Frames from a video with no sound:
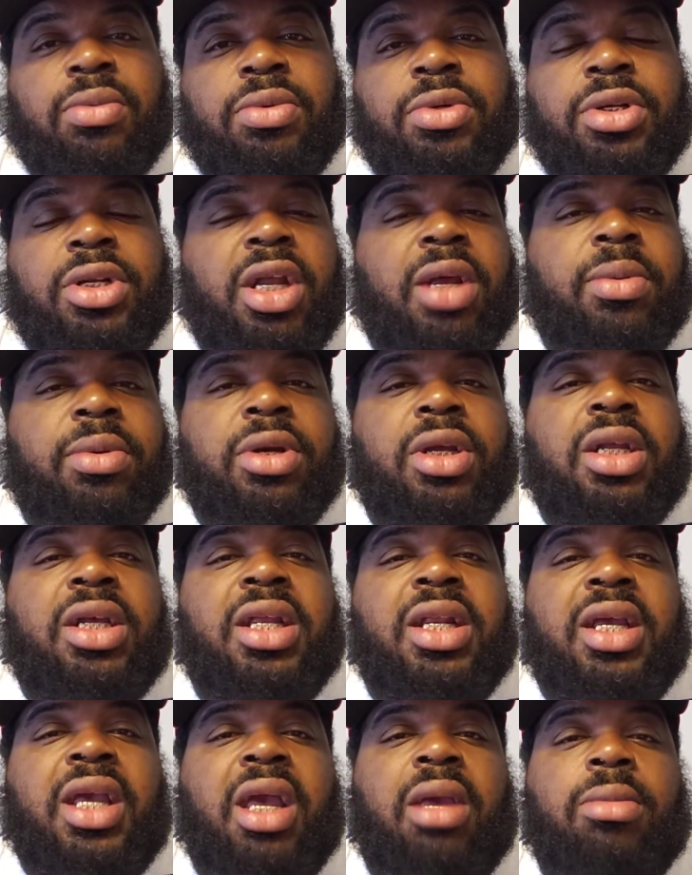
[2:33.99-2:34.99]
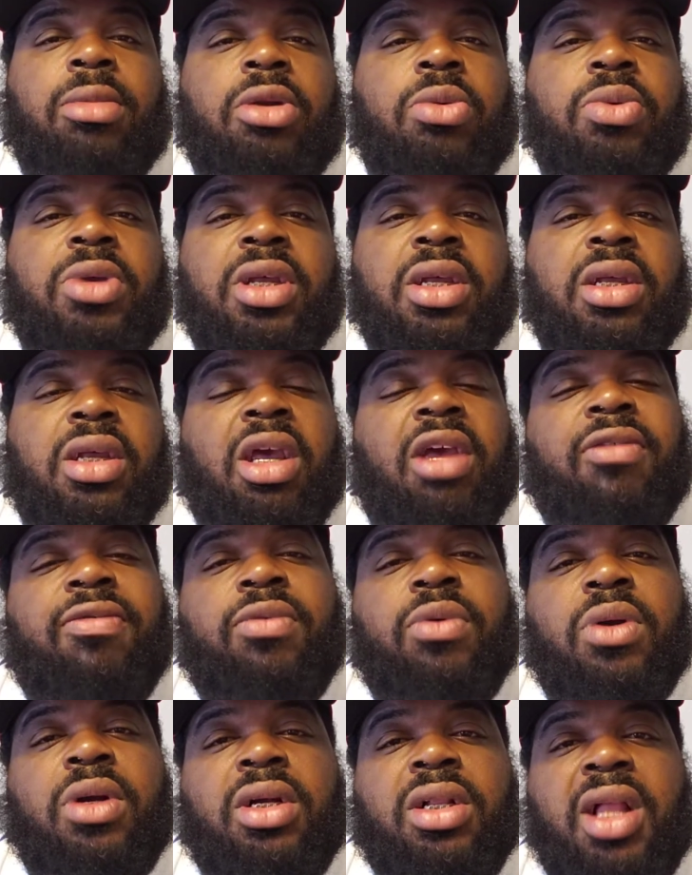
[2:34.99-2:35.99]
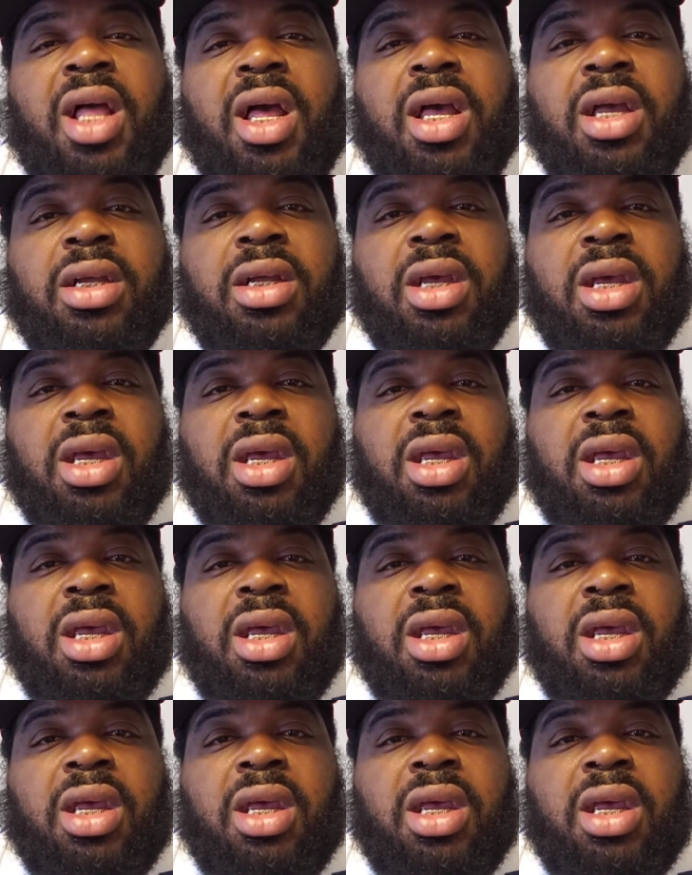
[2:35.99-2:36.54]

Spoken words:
We're never going to get a game of the week at 4 o'clock